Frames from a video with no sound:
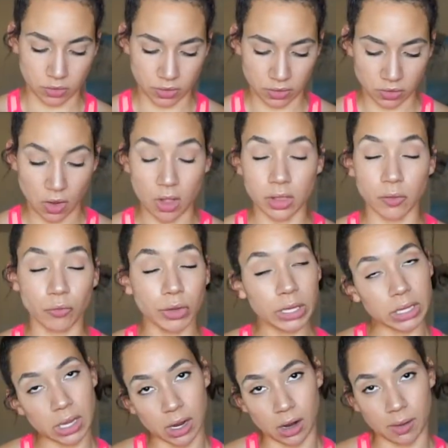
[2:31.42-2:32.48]
since all I
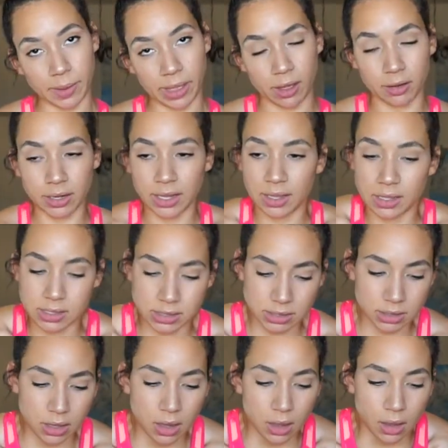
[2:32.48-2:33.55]
really care about
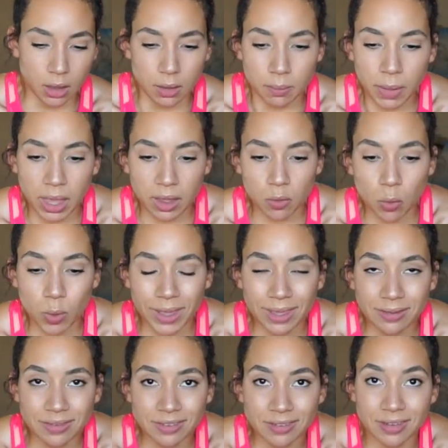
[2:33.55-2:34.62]
is my
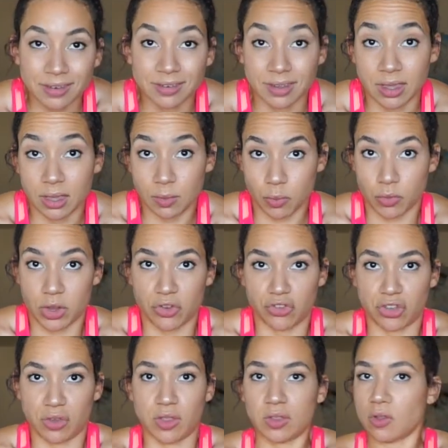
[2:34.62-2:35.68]
waist to hip
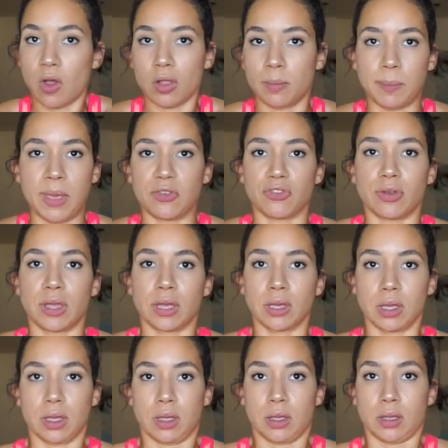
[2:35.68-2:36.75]
ratio, that's all I'm measuring.
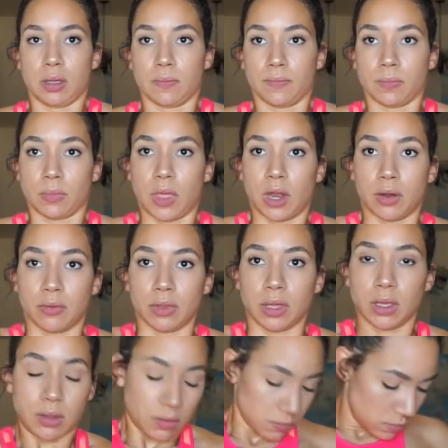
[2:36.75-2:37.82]
I don't
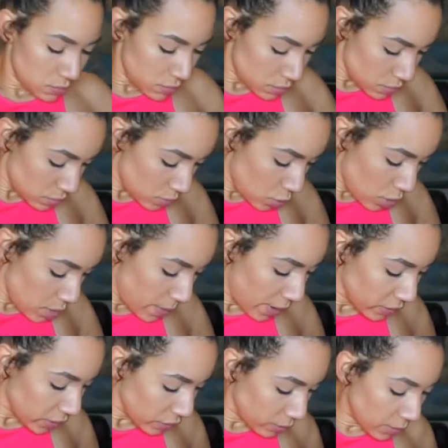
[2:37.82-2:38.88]
really worry
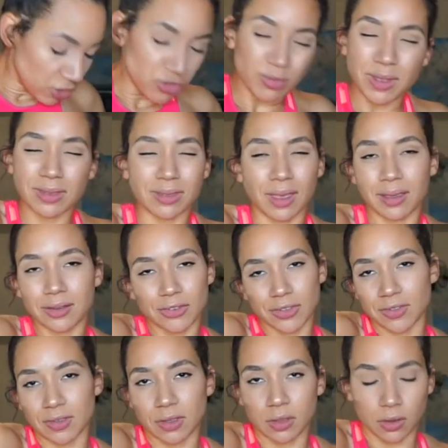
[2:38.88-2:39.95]
about the other measurements, I can
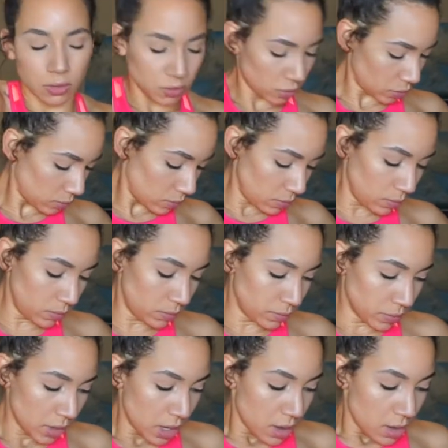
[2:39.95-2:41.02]
just see those.
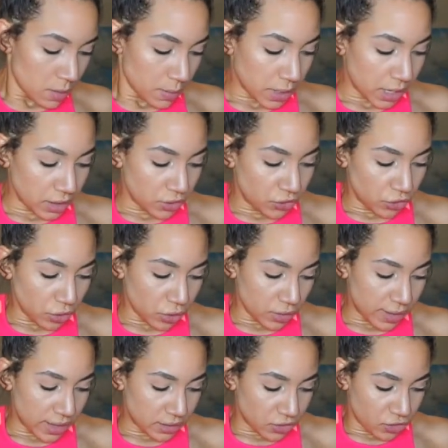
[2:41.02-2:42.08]
But I do
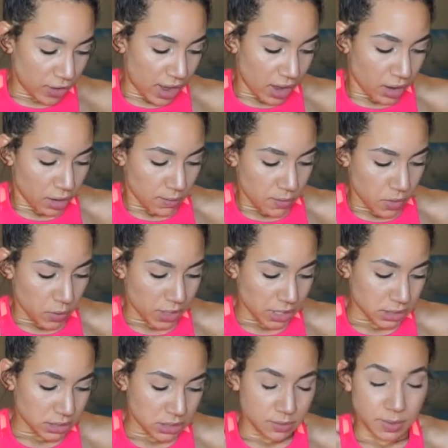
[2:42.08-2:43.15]
like to track the
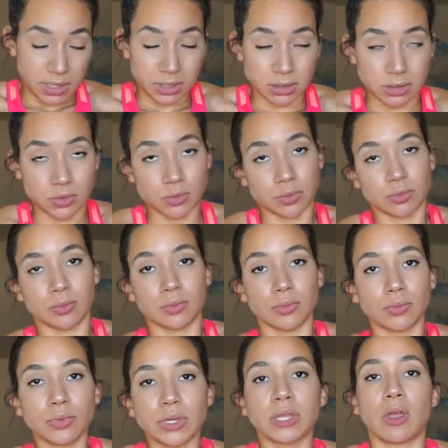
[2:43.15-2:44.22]
waist because it's
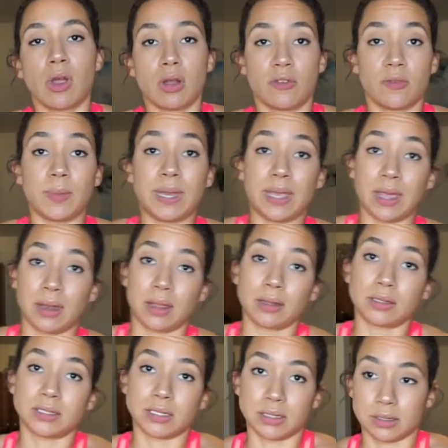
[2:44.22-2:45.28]
really hard for me to get it
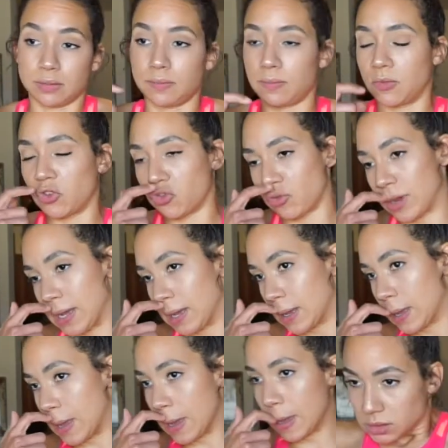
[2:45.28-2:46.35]
to shrink.
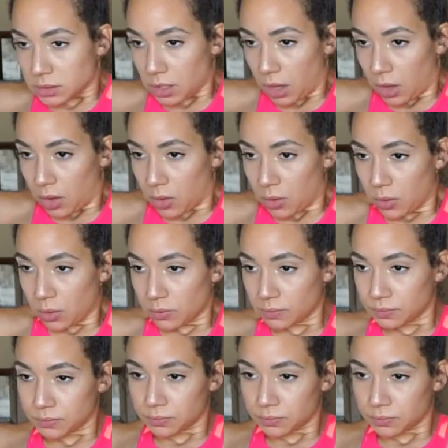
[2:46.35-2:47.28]
So,